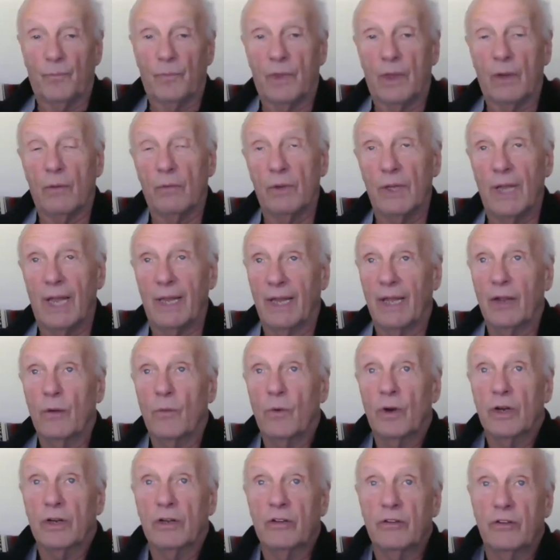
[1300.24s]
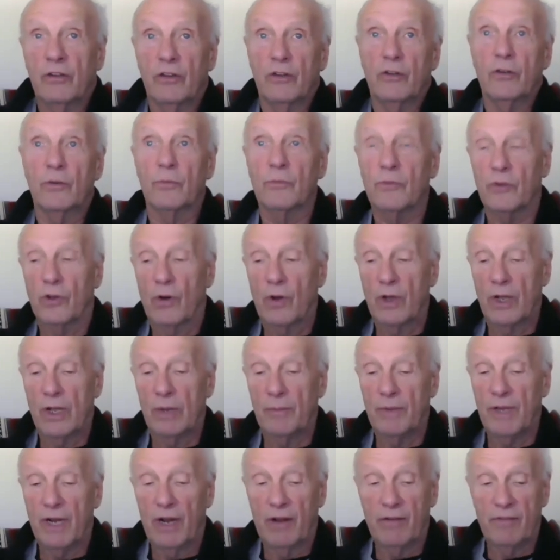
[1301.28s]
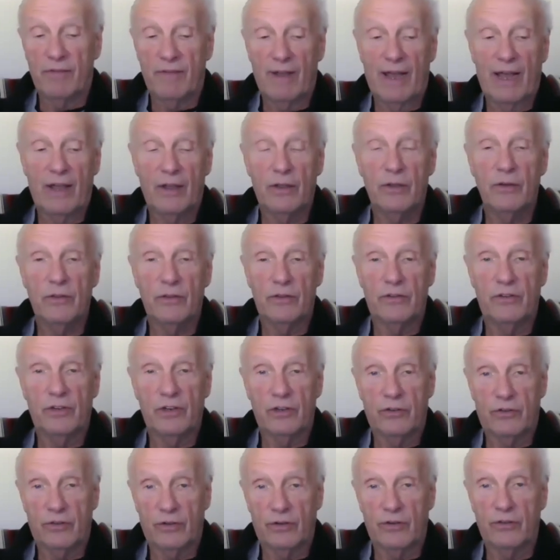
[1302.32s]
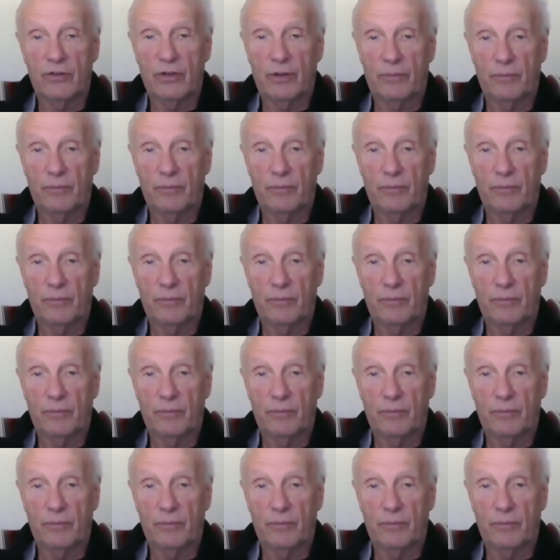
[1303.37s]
Well, I like where Continuum's going. I mean, I value the teachers.